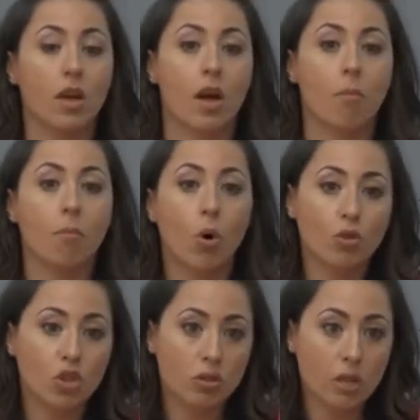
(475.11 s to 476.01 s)

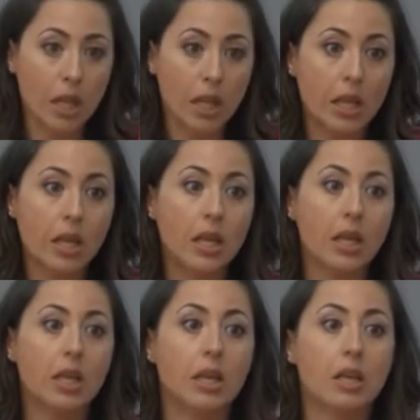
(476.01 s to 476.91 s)

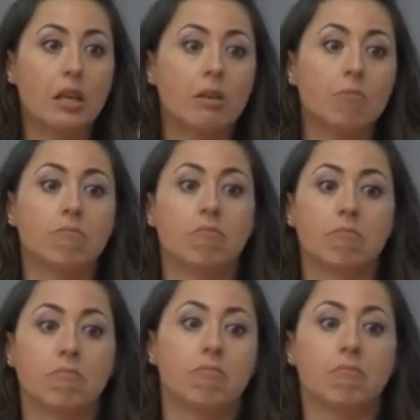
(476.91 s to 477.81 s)
emotionally
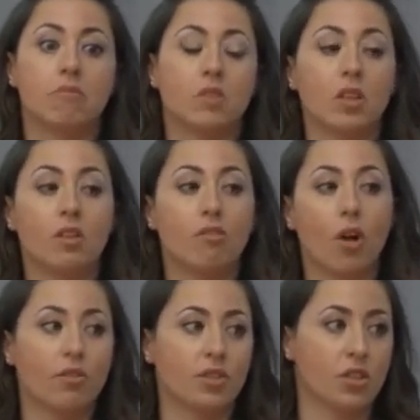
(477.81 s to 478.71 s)

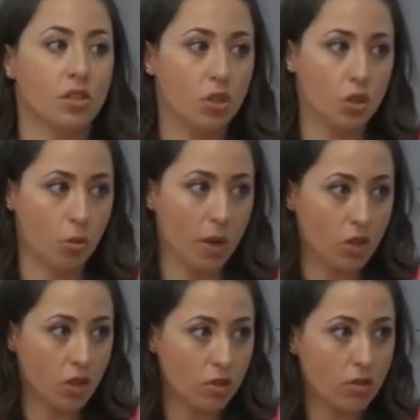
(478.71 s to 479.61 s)
involved
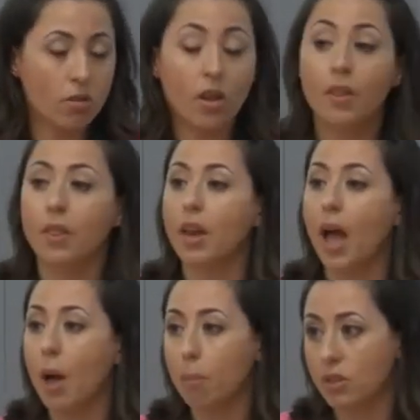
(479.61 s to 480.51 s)
situation that
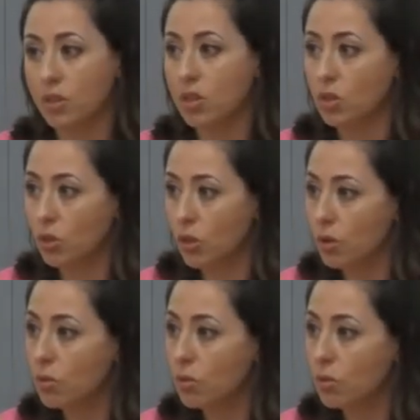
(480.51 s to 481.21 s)
happened to you